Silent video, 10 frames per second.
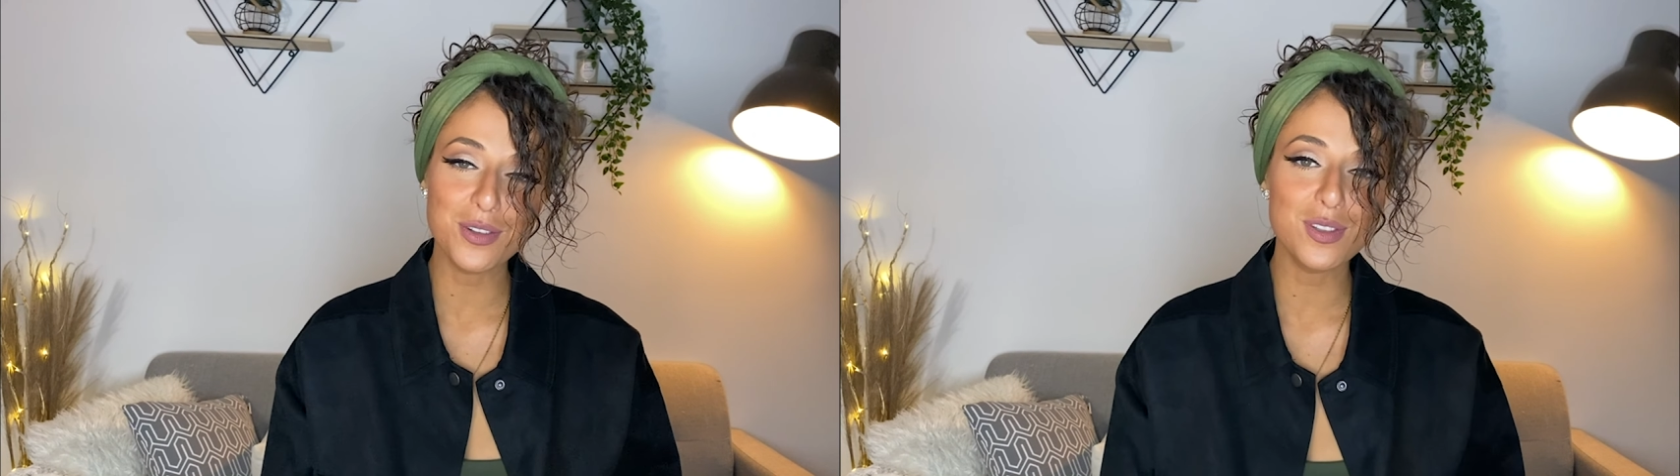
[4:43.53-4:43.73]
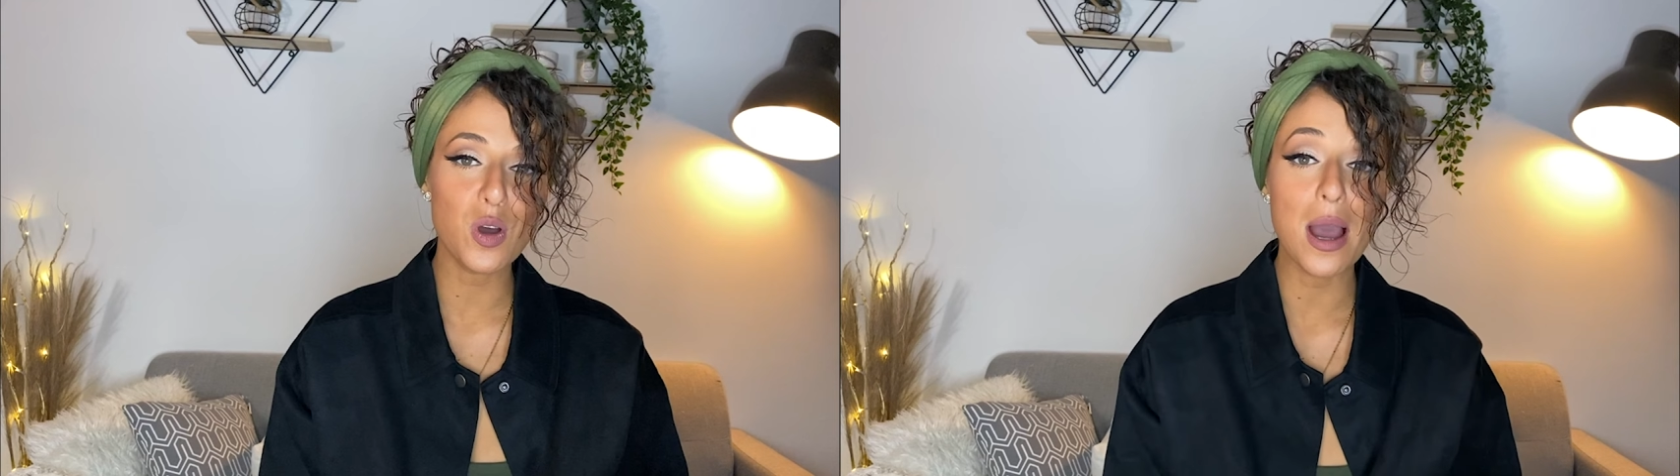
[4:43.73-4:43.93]

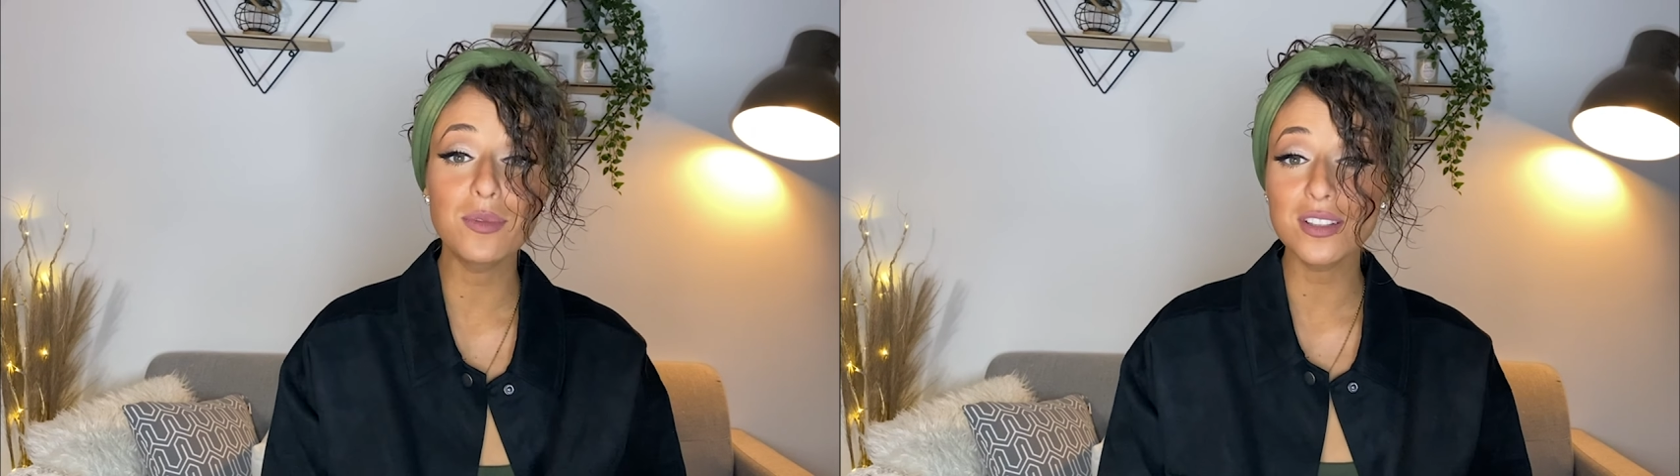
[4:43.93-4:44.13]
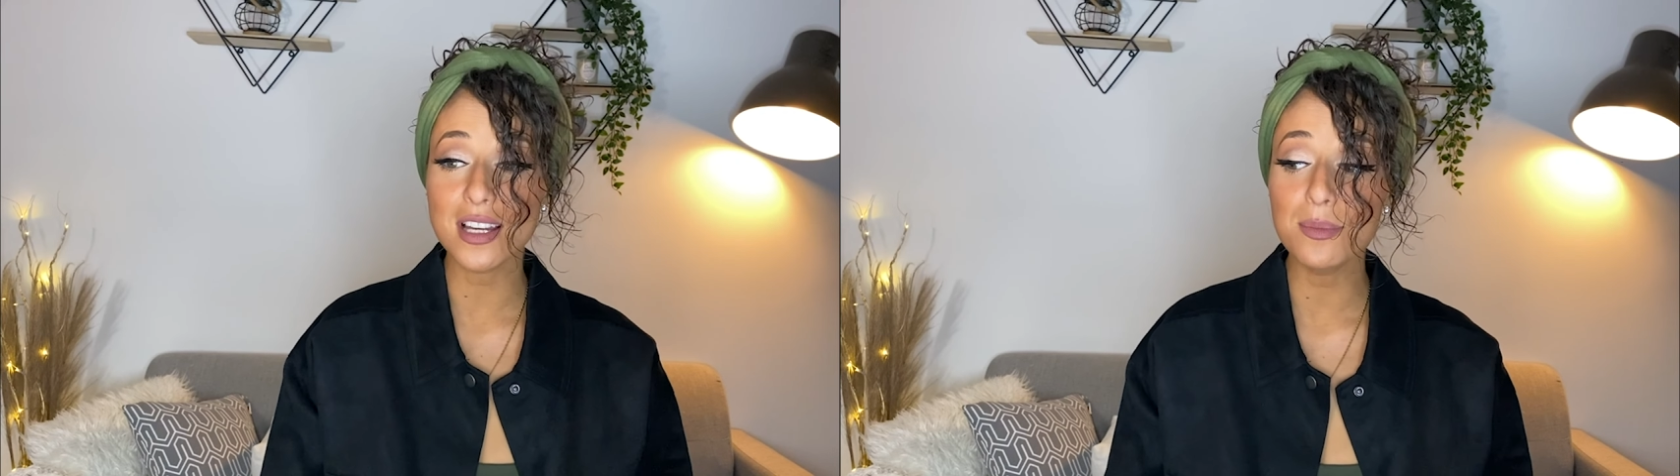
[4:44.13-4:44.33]
So I'm
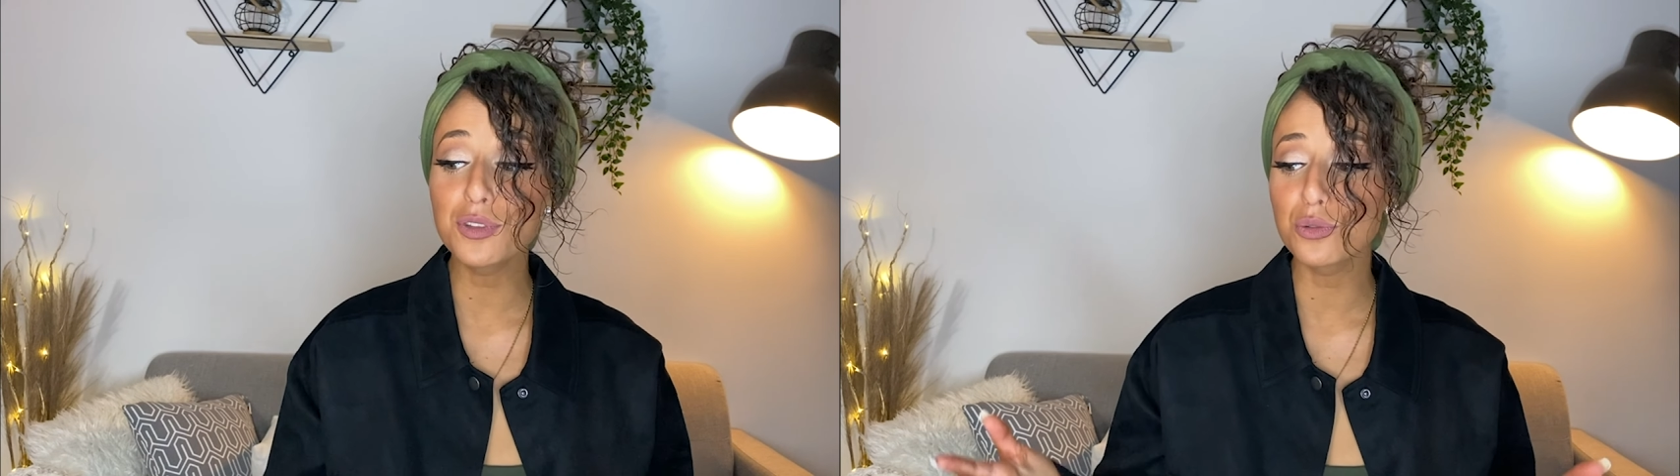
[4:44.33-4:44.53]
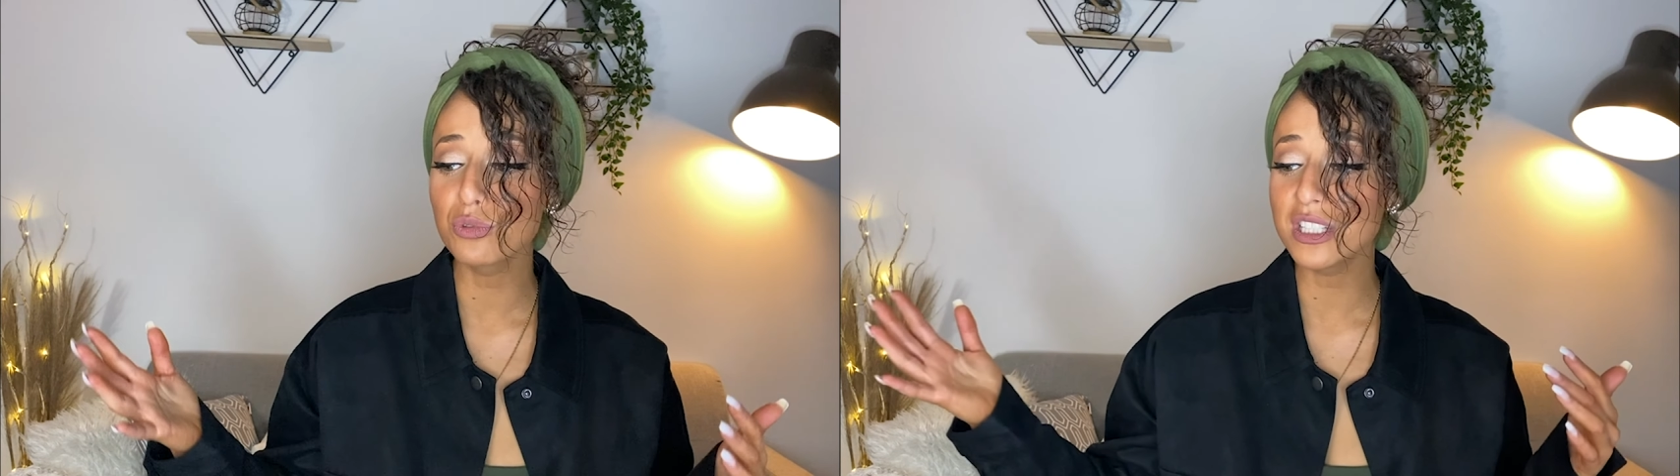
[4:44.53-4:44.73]
the type
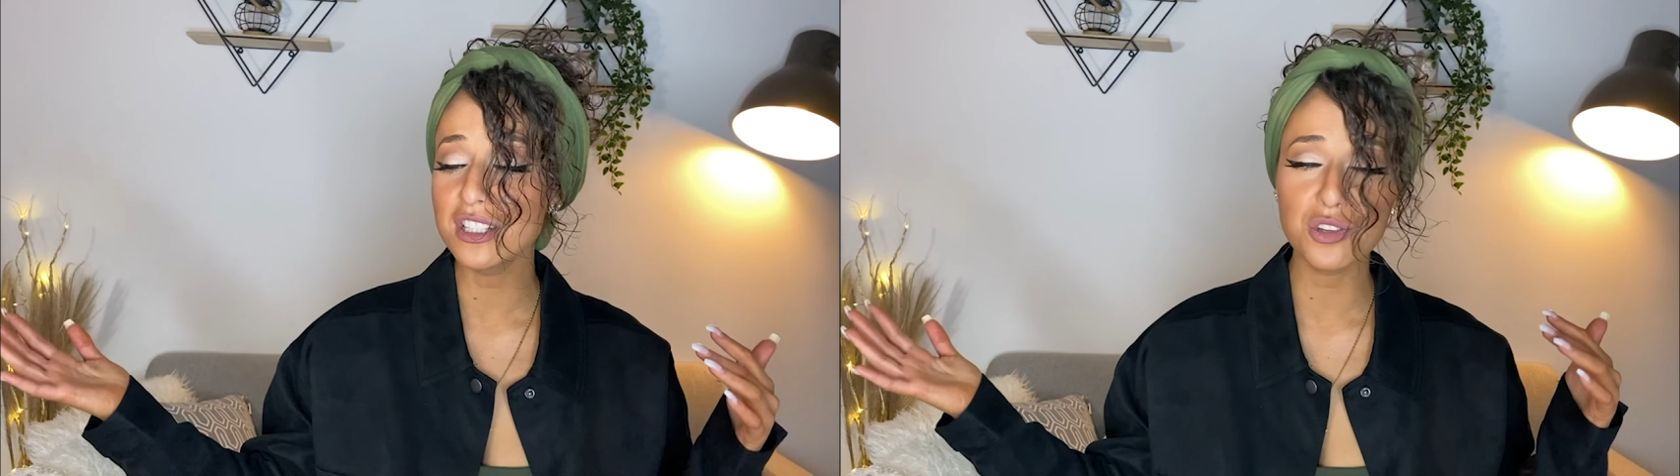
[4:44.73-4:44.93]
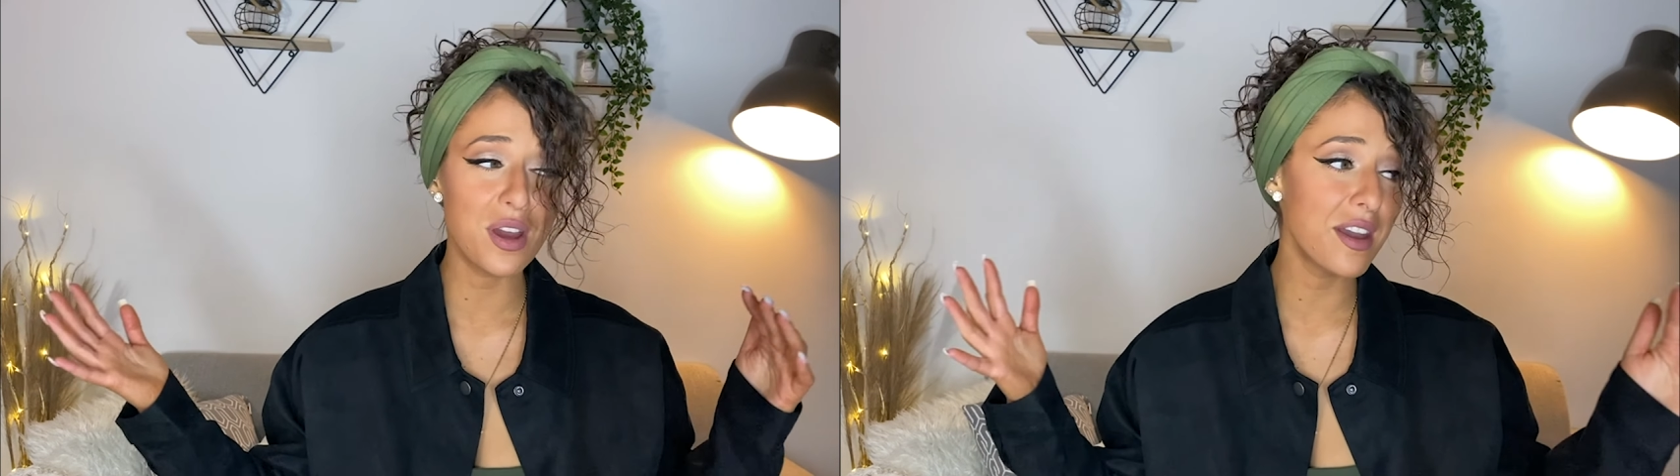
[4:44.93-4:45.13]
to really
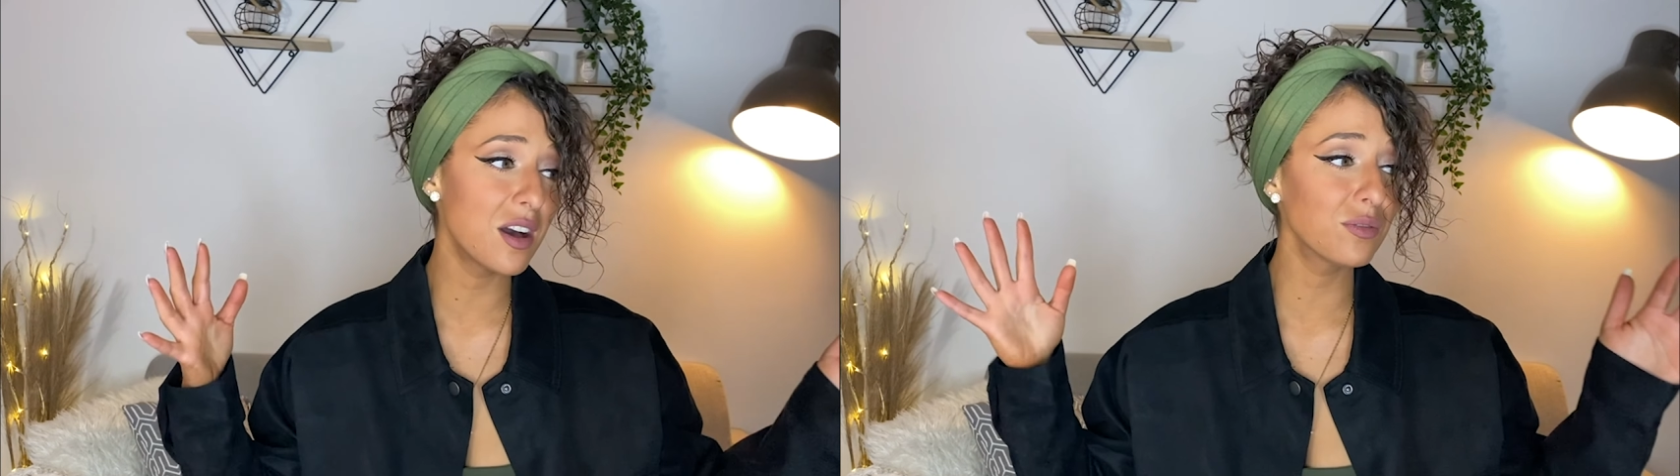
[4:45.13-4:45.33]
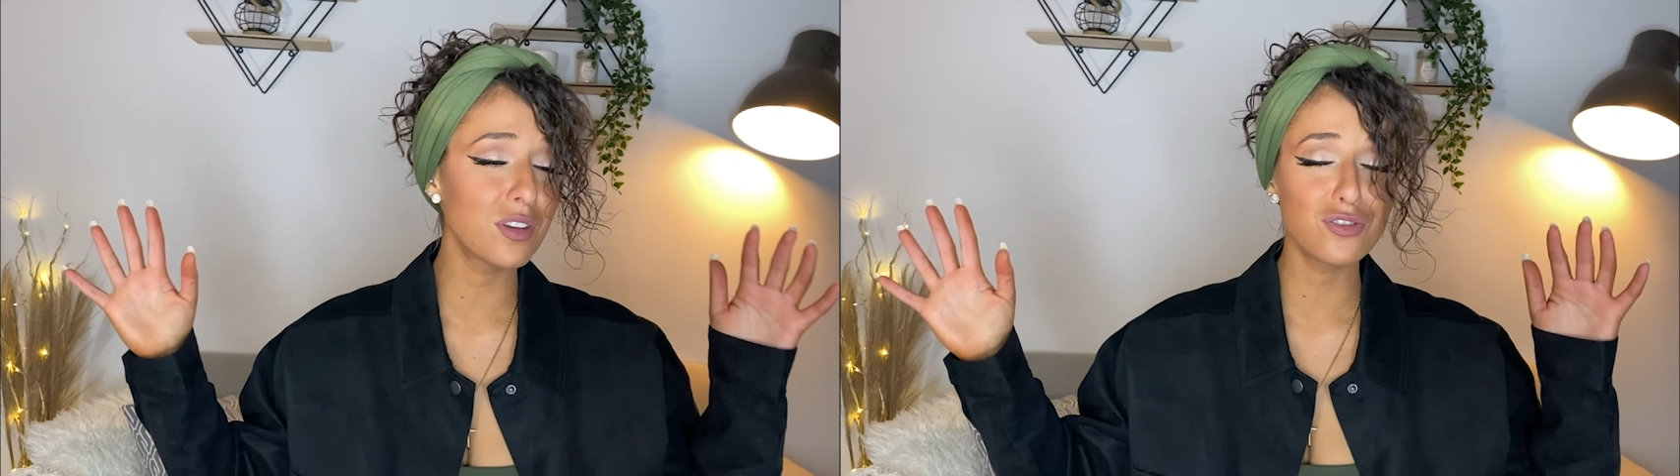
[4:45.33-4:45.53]
try
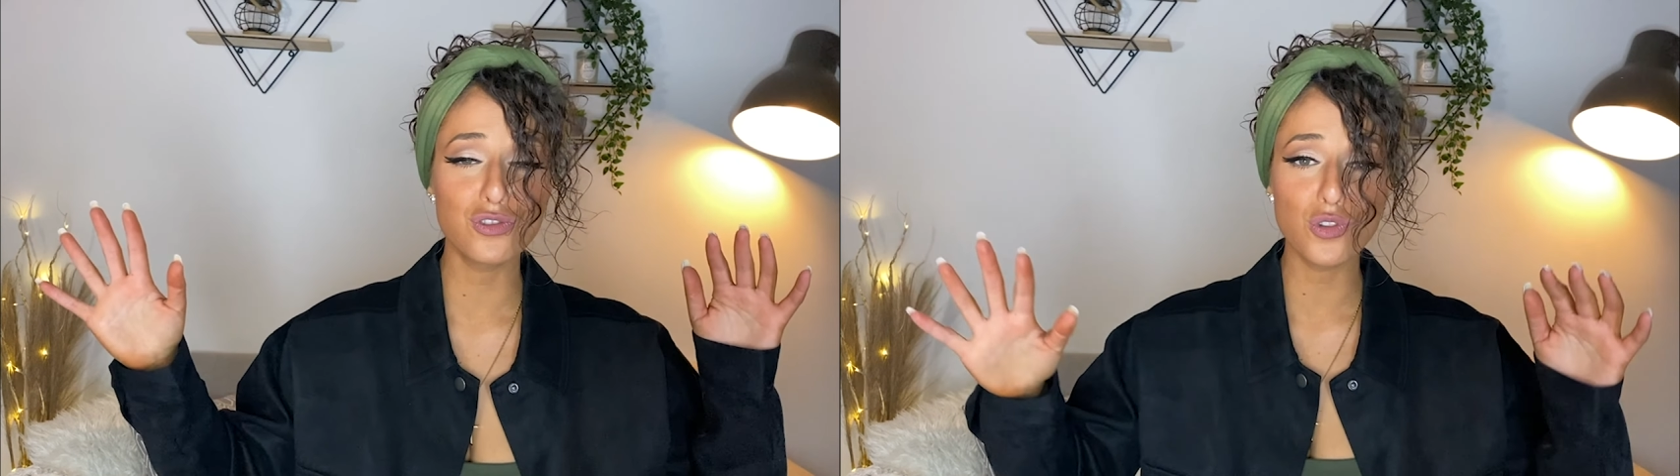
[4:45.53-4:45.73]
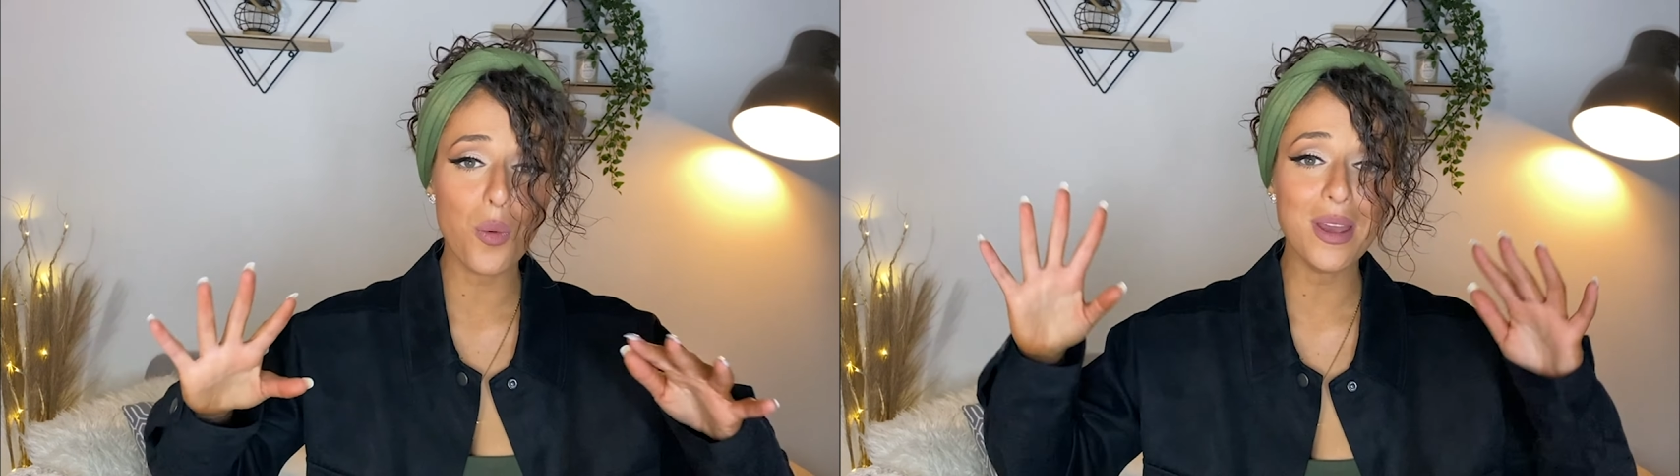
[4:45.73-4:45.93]
out
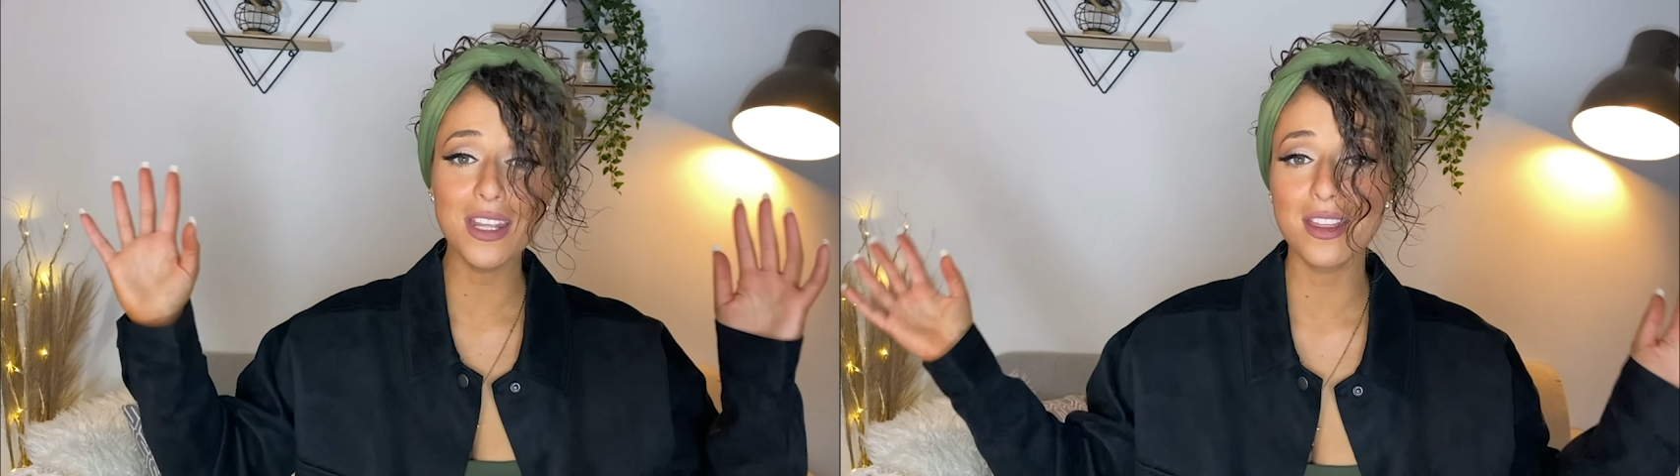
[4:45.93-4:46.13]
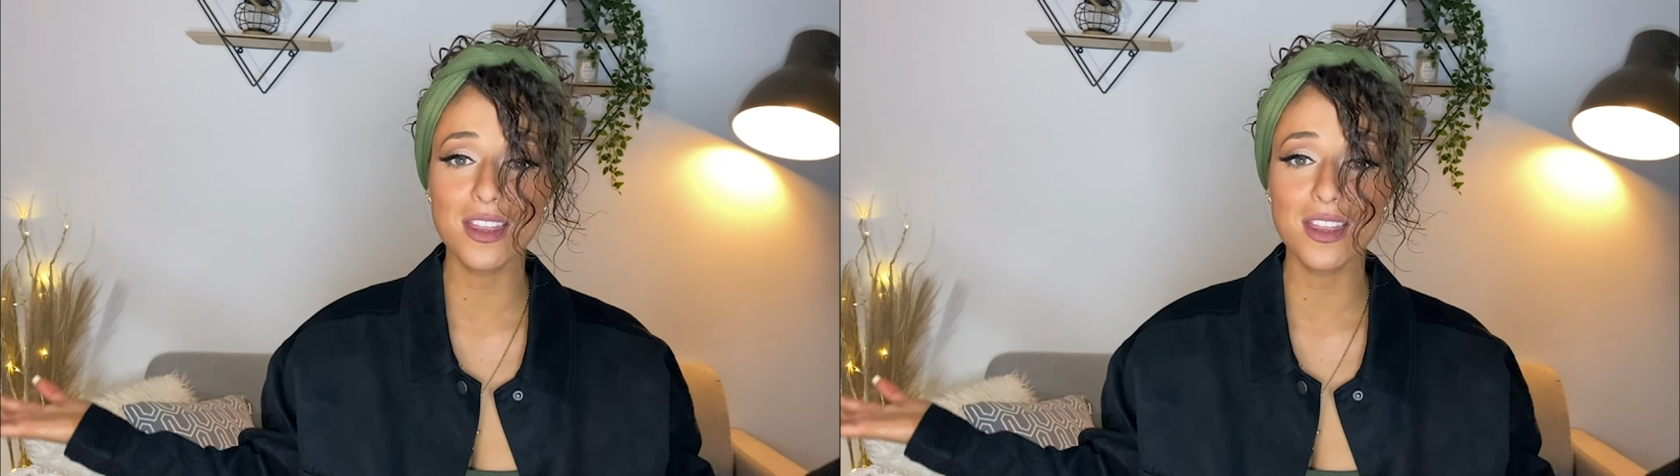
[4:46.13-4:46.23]
so many